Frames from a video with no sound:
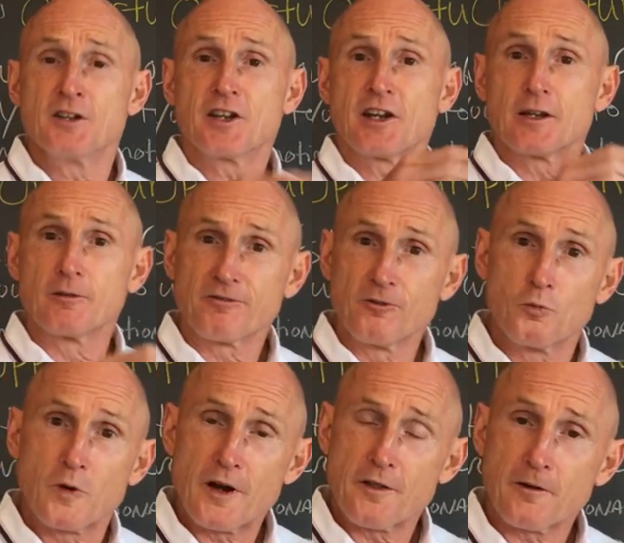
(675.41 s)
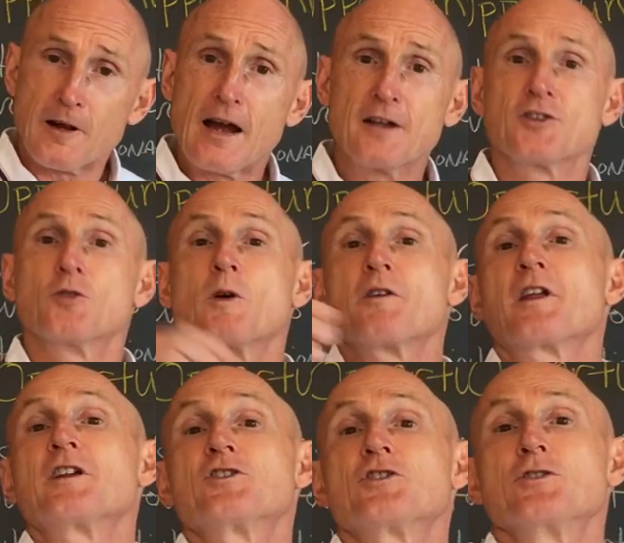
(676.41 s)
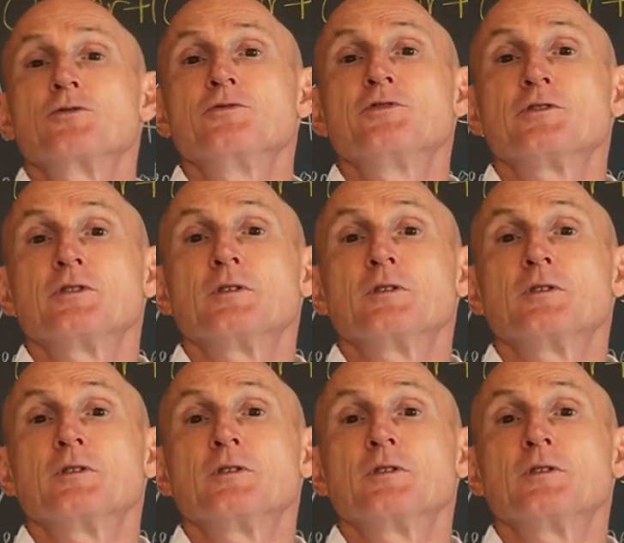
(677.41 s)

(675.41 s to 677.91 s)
to get them from where they're at to where they choose